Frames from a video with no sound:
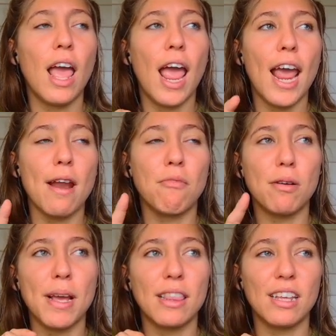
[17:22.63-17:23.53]
And one
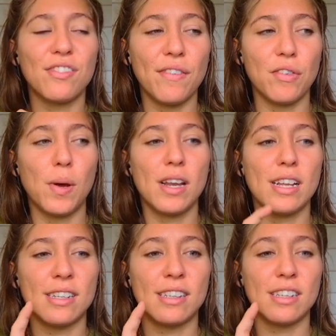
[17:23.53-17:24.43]
of my least favorite one
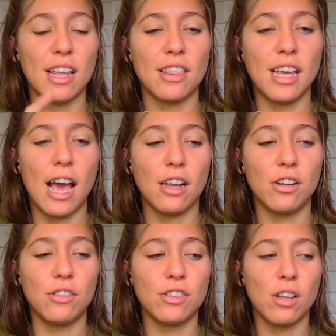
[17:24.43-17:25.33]
is the Deathly
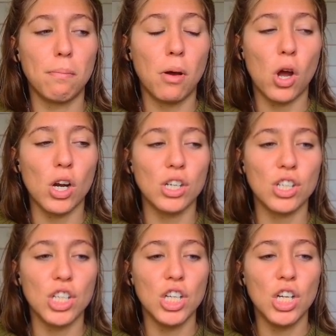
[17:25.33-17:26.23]
Hallows
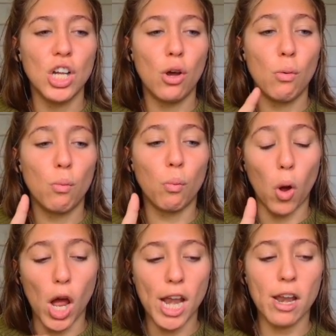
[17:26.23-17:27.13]
Part
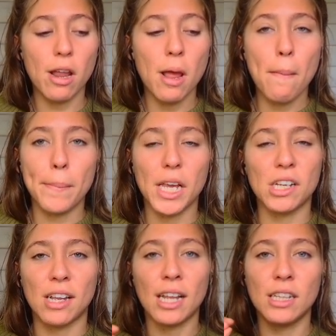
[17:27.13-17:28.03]
1,
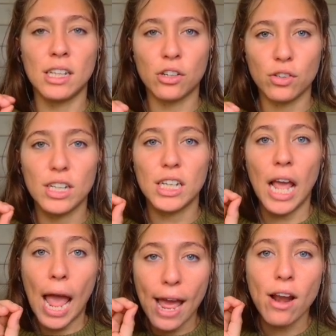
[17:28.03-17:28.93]
because I literally
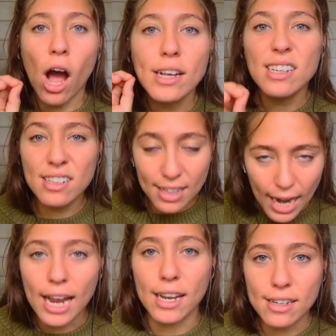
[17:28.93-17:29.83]
cannot
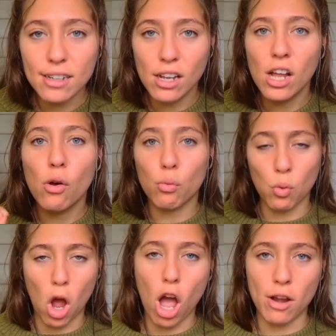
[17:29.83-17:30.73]
stand
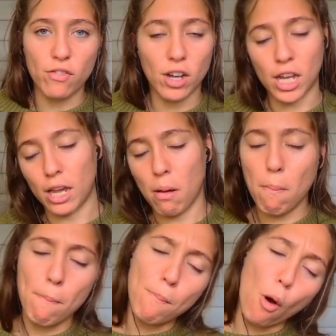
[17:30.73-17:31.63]
Ron fucking
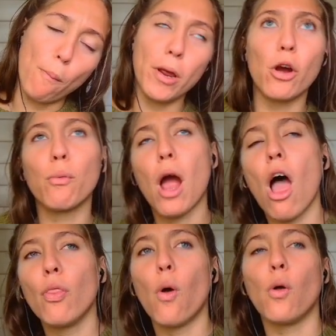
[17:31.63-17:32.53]
moping
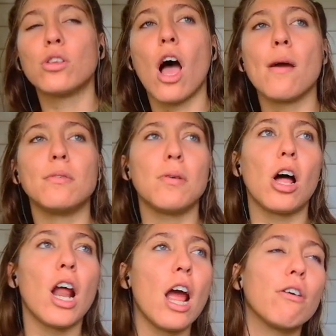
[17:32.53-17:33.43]
around the whole time
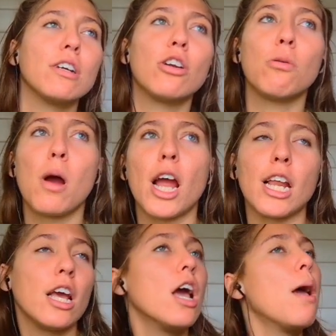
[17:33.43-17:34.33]
about Harry and
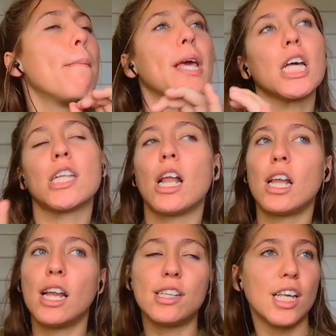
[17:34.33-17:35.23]
Hermione, because
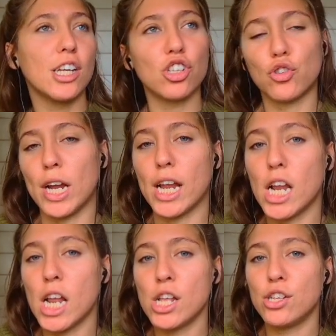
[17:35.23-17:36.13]
let's get it straight,
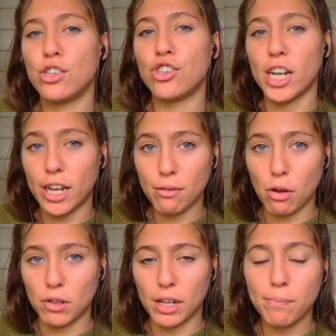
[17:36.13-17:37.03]
J.K.
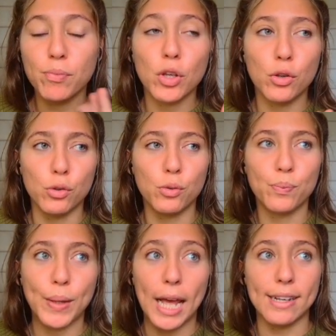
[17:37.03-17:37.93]
Rowling,
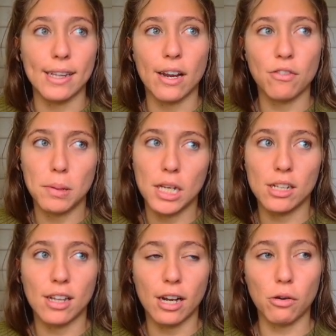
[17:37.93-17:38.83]
who has a lot of
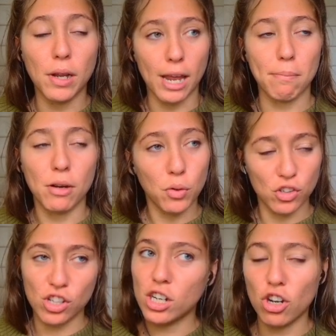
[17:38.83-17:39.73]
opinions that I don't like, but we're
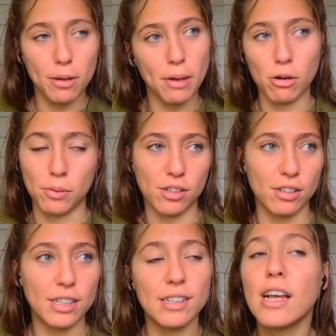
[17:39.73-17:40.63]
just going to talk about her book
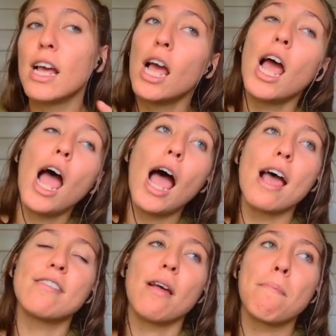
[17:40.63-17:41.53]
series,
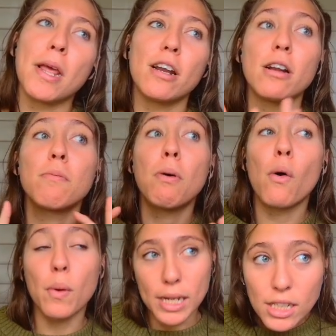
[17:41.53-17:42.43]
has made it a
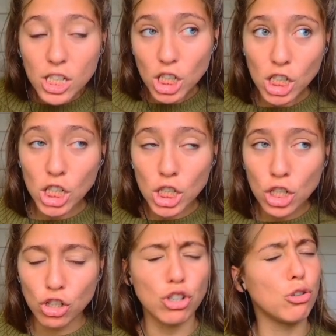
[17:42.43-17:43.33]
point
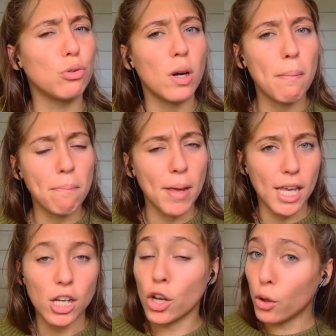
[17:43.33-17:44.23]
to make
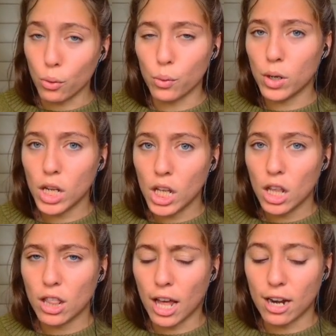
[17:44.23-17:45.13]
it known
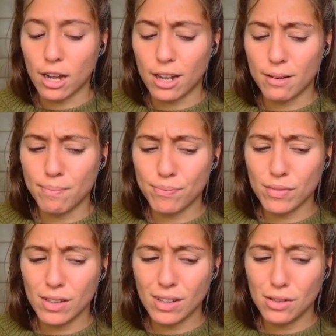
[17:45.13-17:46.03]
that
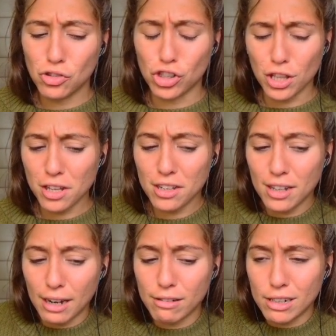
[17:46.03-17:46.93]
she thinks
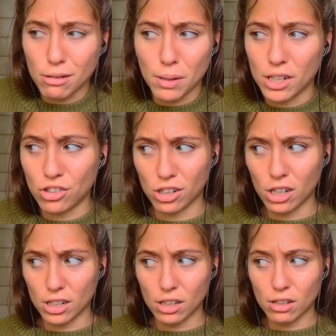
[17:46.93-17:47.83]
Harry and Hermione should have
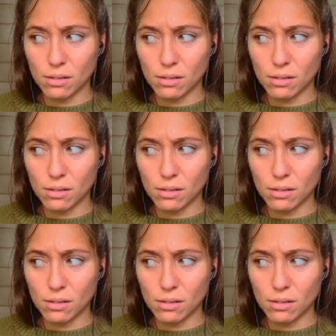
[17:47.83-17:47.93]
got together.